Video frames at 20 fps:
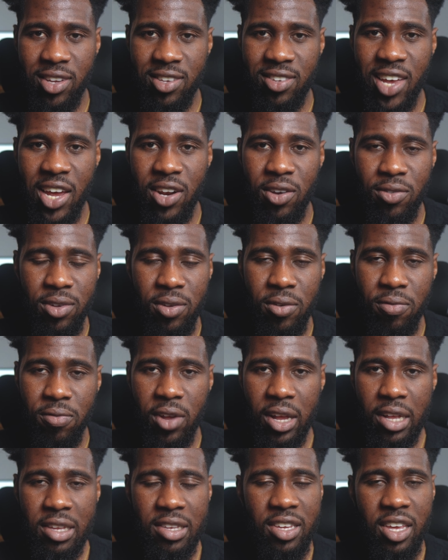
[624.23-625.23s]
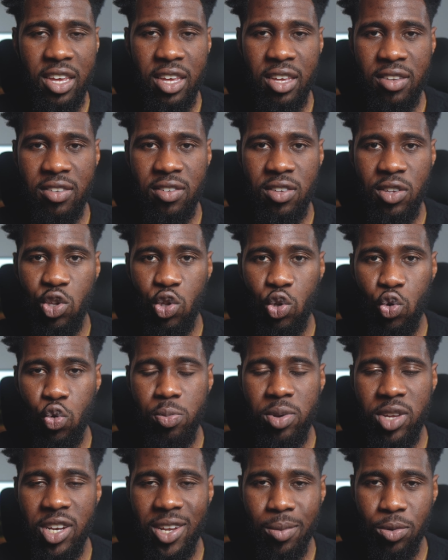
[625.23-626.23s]
A sign of influence is you
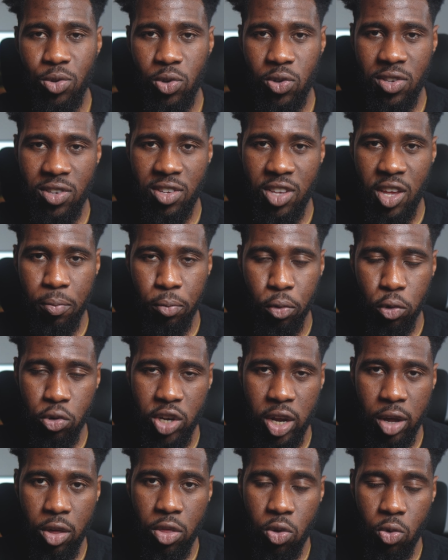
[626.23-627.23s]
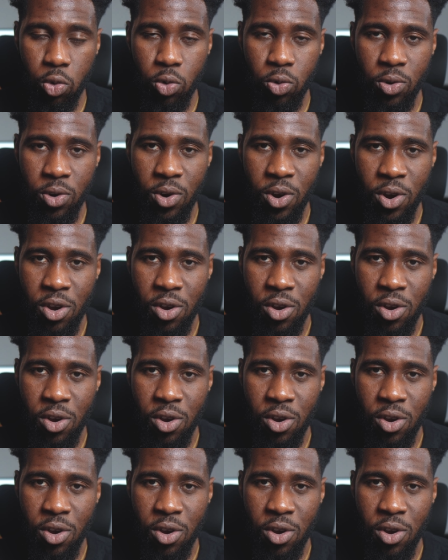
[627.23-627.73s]
being able to see a project through